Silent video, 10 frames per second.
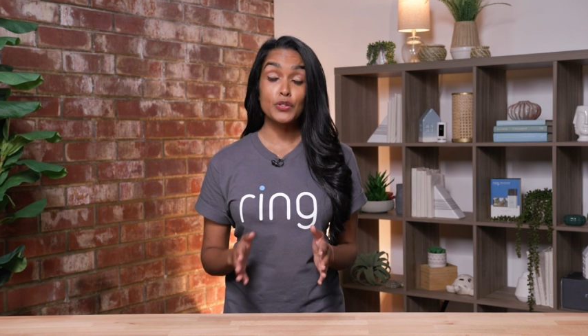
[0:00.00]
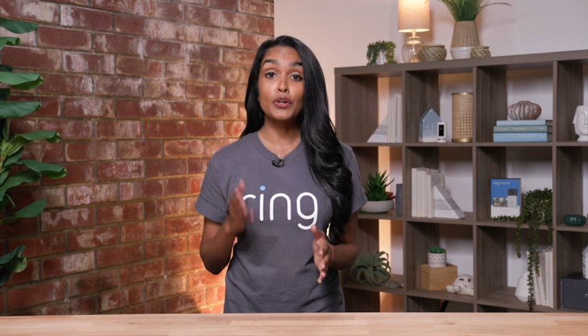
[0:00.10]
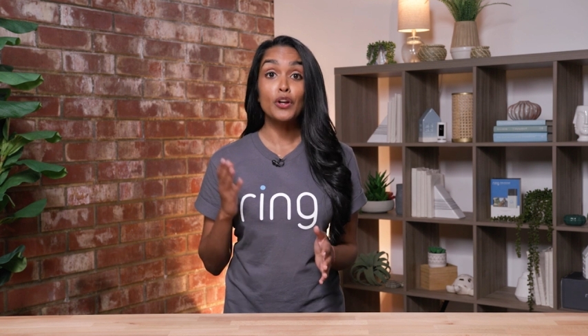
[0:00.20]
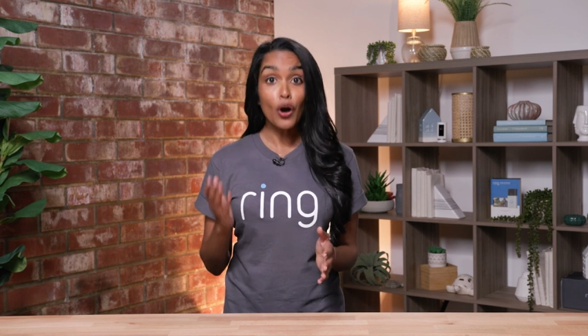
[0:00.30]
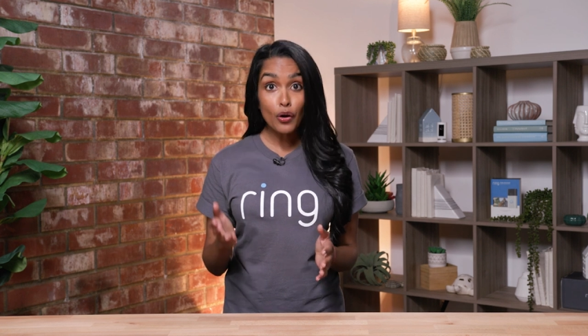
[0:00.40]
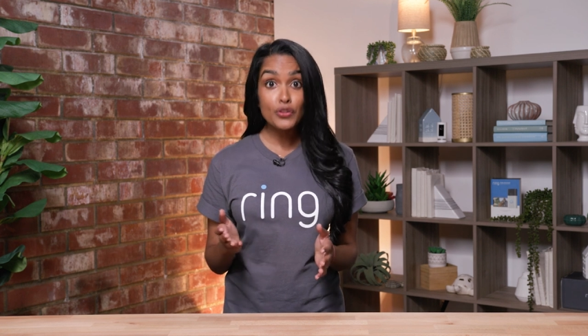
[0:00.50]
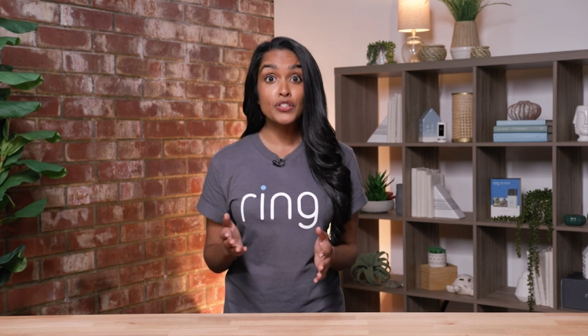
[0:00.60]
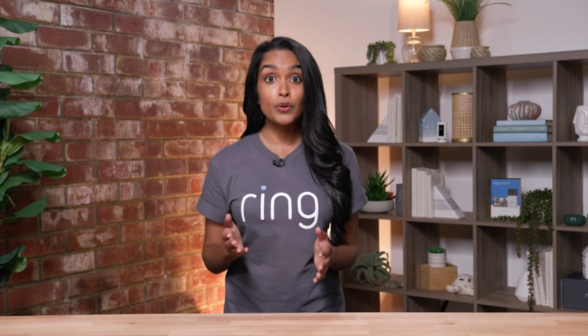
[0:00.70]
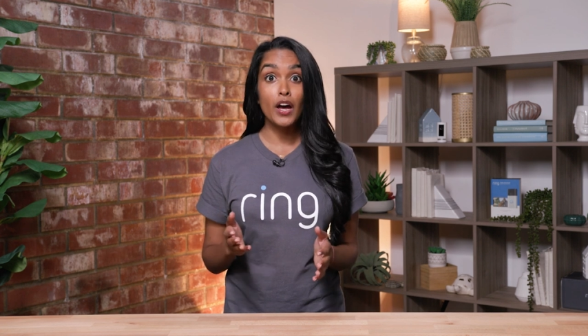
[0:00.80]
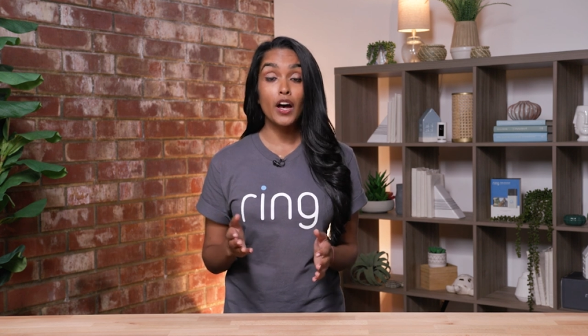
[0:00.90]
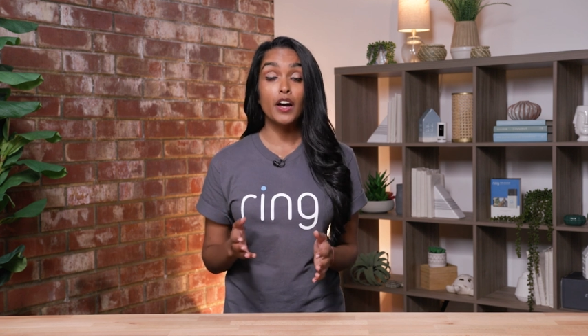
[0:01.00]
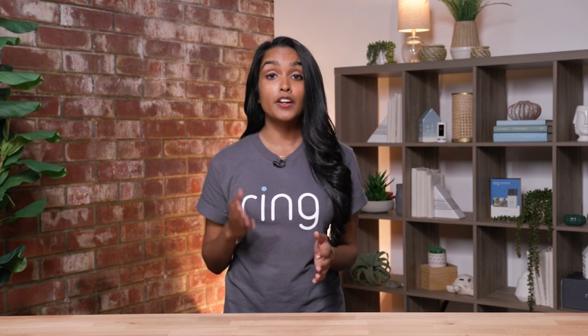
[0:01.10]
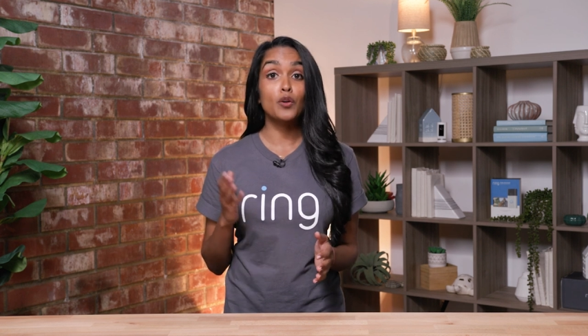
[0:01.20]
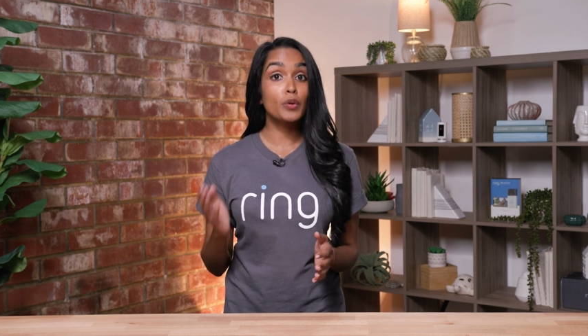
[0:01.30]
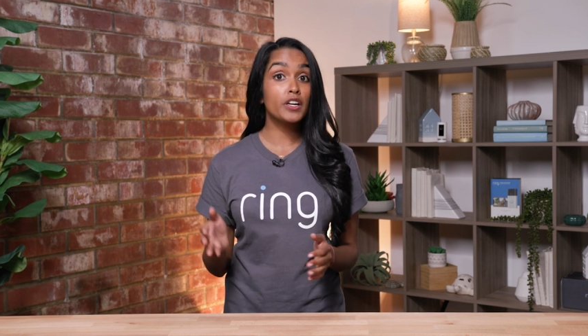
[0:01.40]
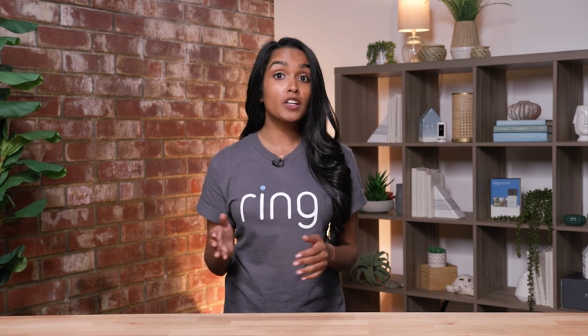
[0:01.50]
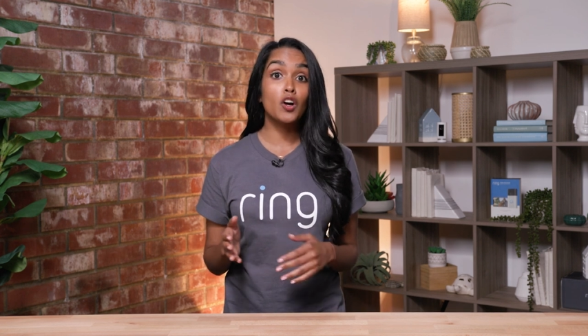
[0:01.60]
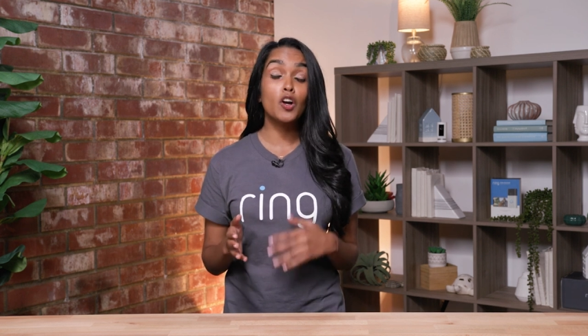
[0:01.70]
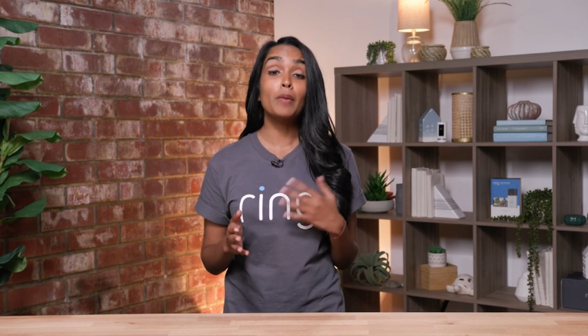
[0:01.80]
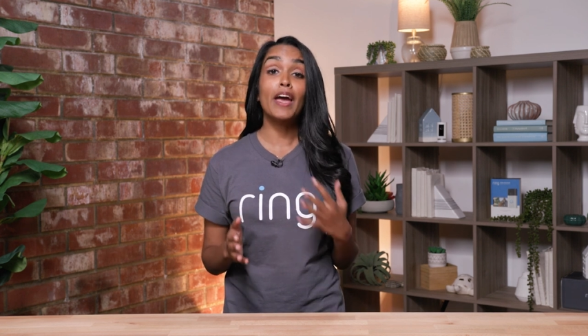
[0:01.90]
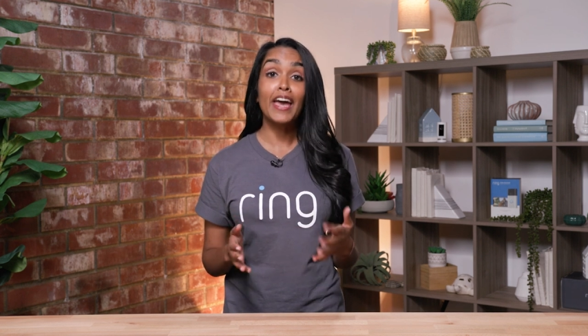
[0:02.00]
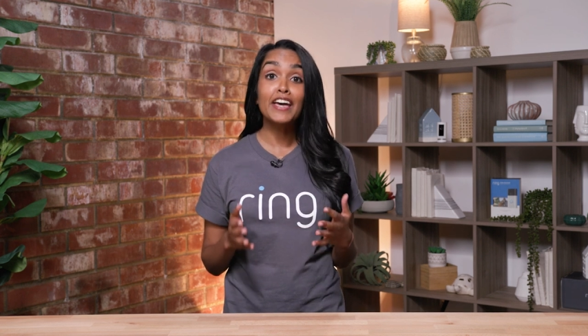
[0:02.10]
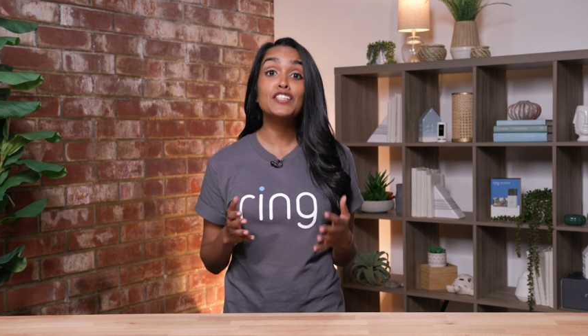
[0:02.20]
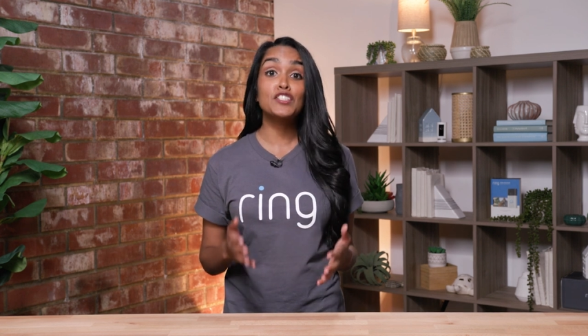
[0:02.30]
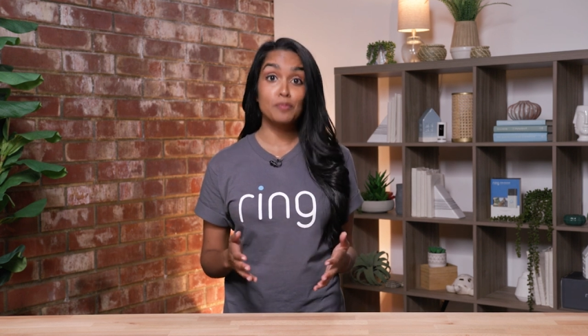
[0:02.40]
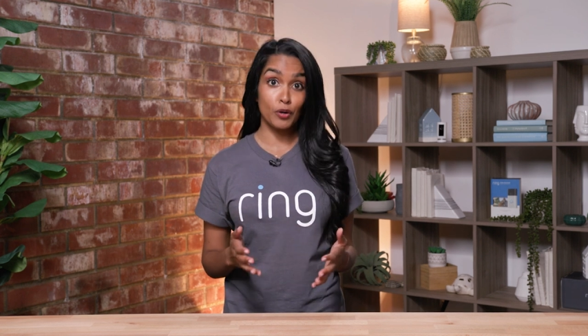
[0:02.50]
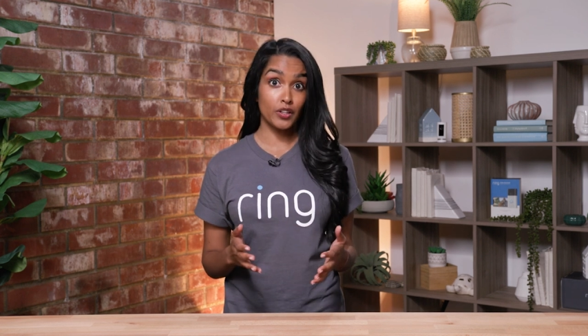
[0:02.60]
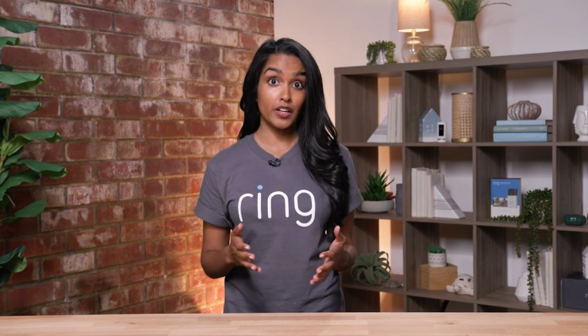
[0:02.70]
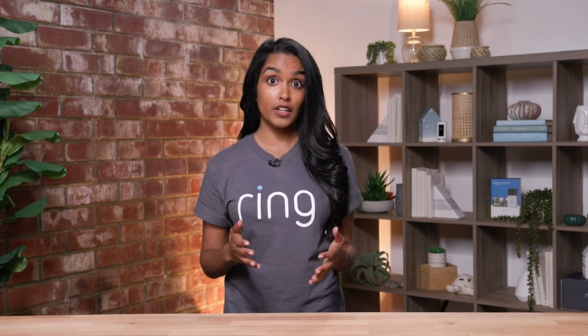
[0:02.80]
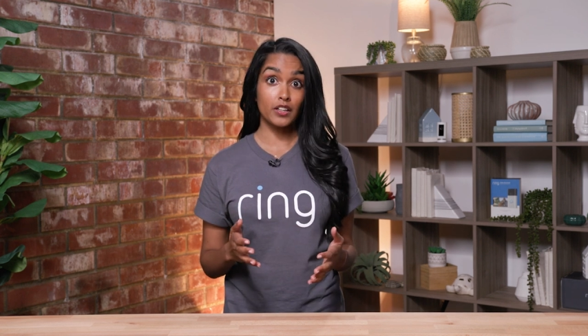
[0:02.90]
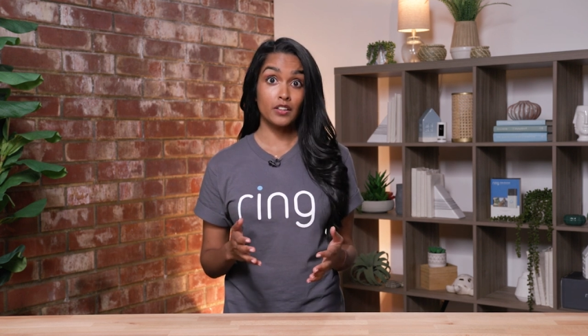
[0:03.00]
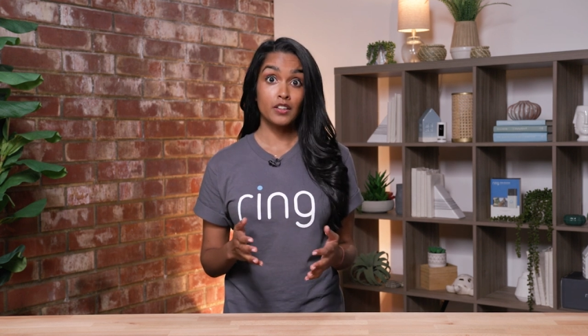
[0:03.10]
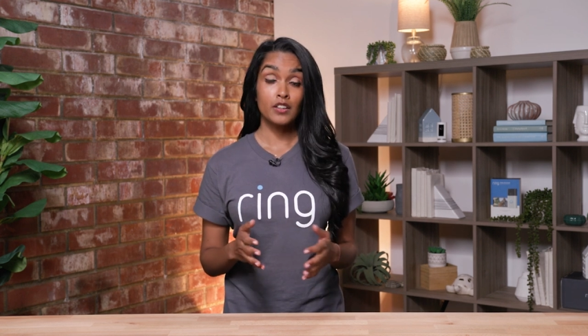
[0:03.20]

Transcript: You can also add a ring alarm and smart lighting.